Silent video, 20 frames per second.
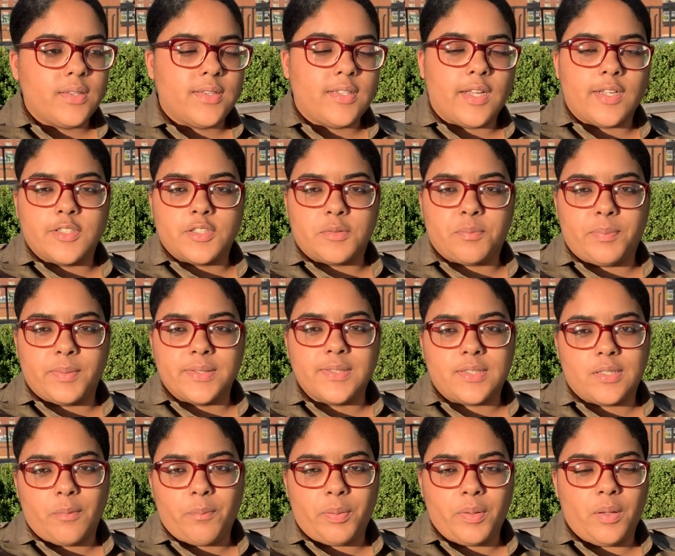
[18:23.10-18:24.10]
there's
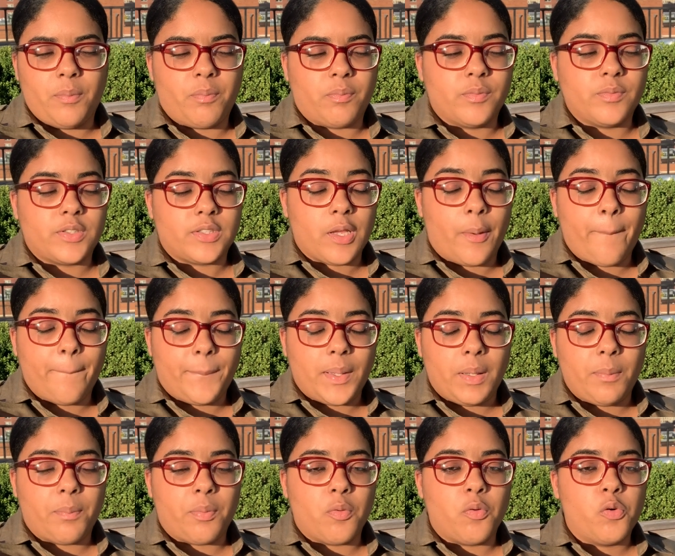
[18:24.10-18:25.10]
been some
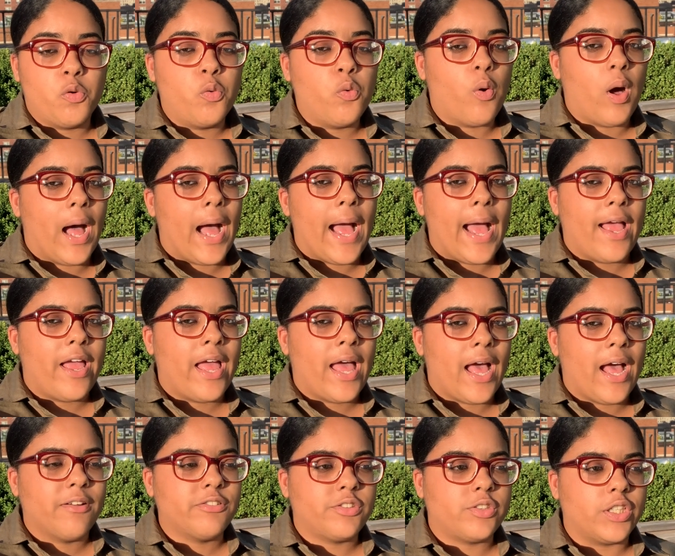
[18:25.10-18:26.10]
people who I
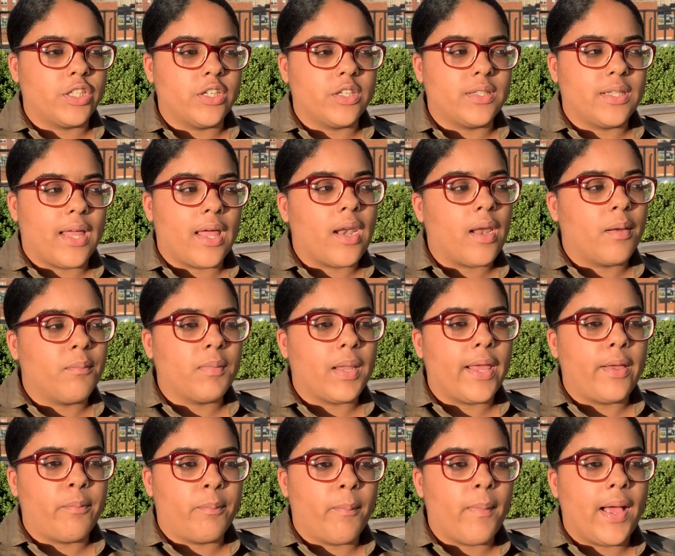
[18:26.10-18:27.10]
have shared that I'm
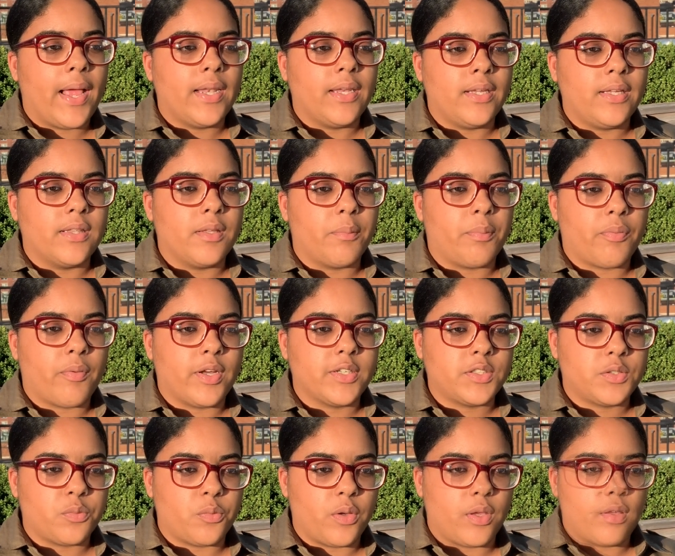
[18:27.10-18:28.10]
like mildly
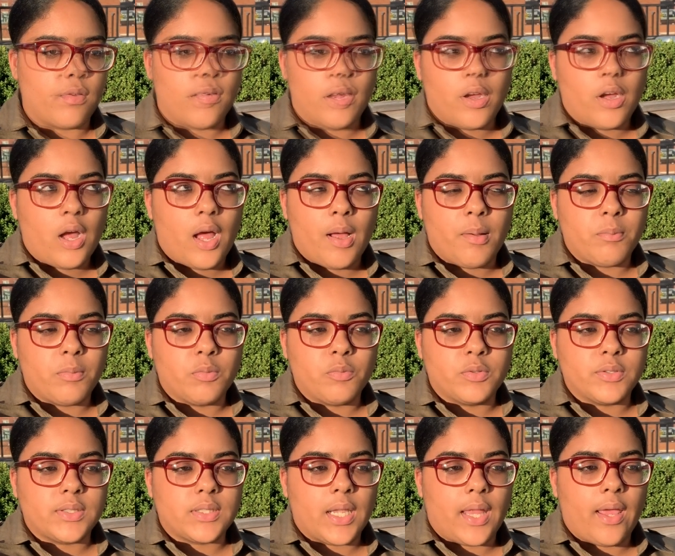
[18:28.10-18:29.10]
depressed with. Their comment
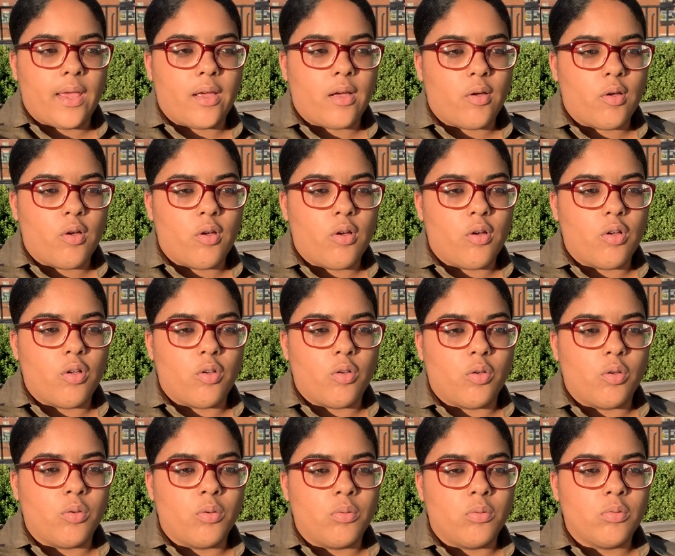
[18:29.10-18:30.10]
was like,
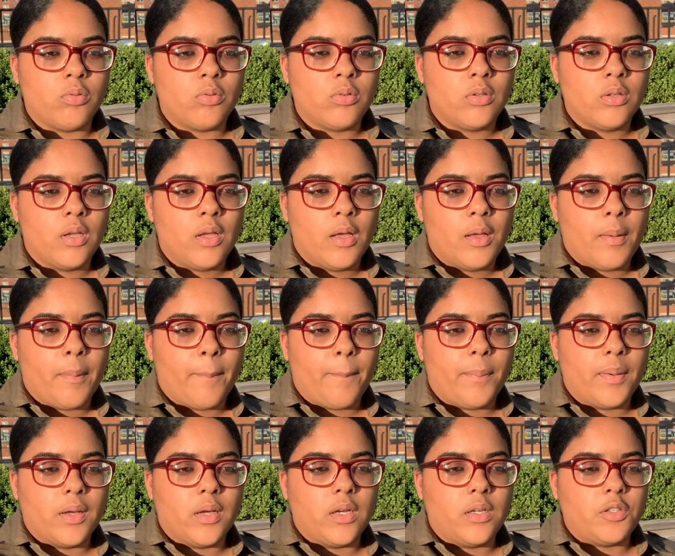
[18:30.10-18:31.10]
oh,
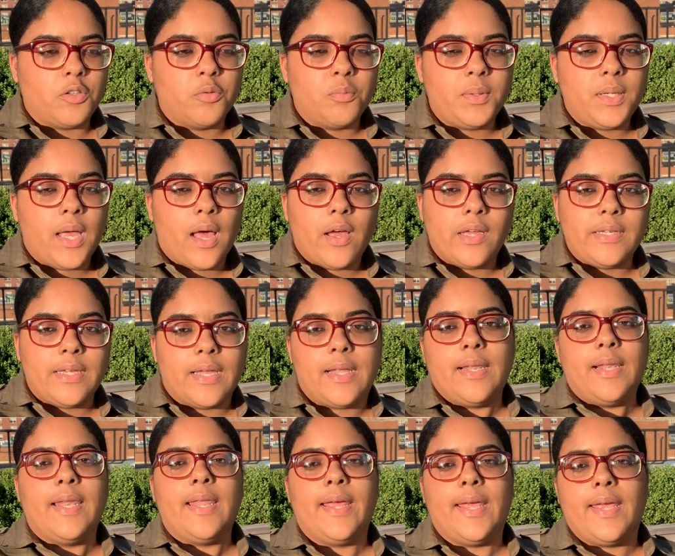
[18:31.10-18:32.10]
but you be out here
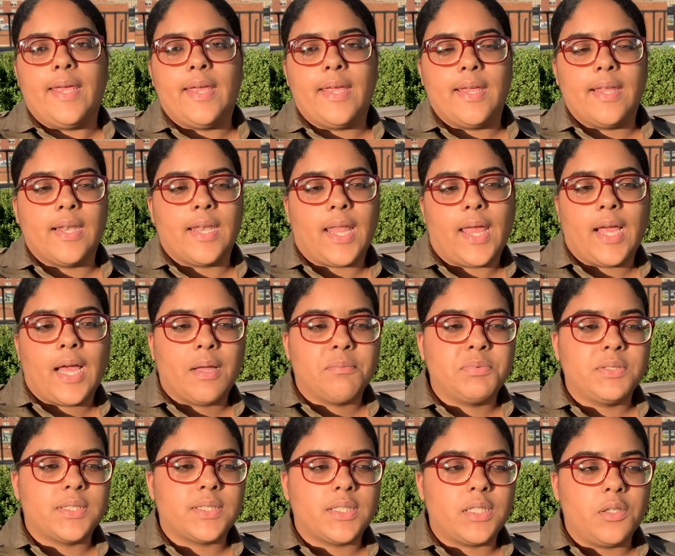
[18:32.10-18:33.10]
lit. Like, I
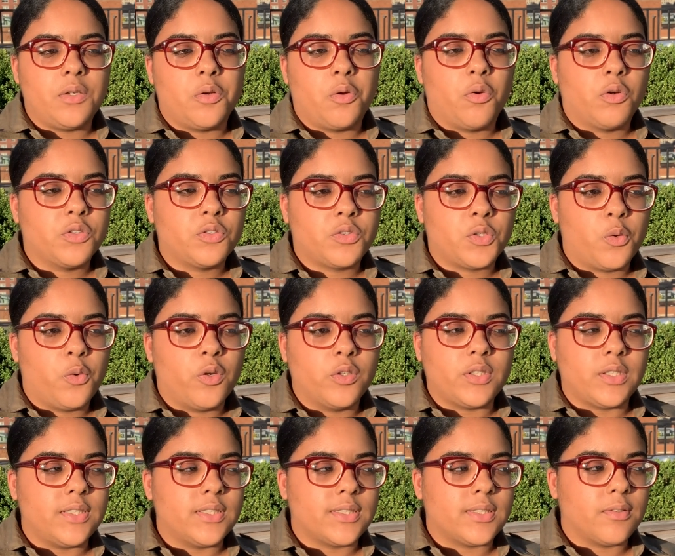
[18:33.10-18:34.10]
be seeing you go to all
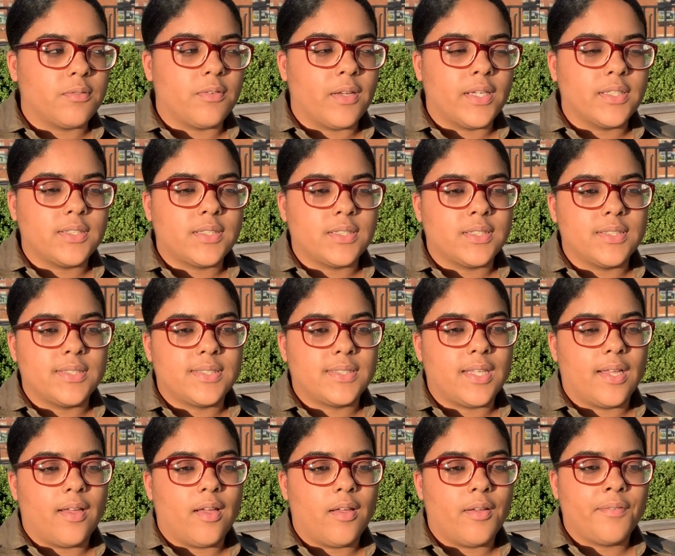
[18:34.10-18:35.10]
these events and
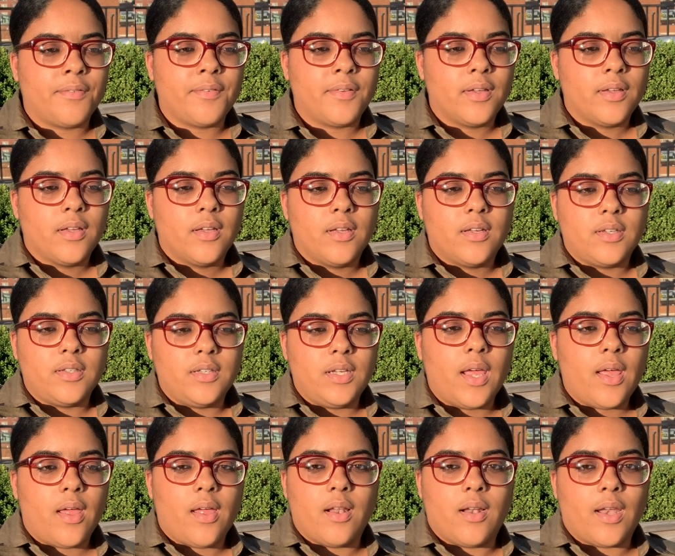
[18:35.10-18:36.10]
stuff.
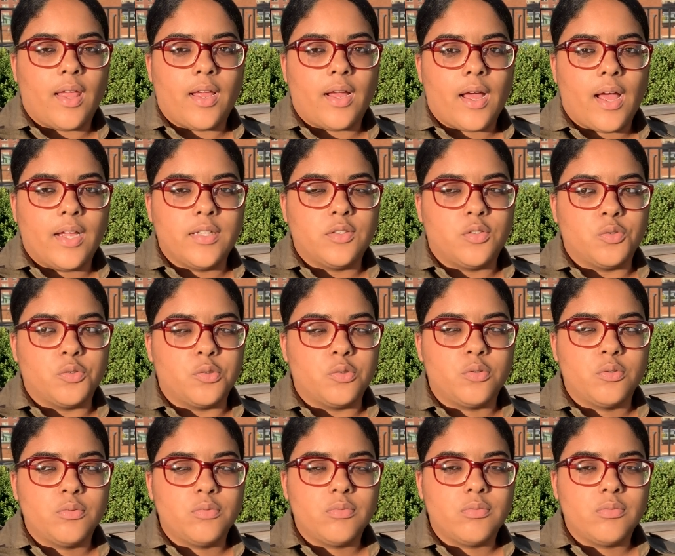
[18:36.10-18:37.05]
Yeah, like I do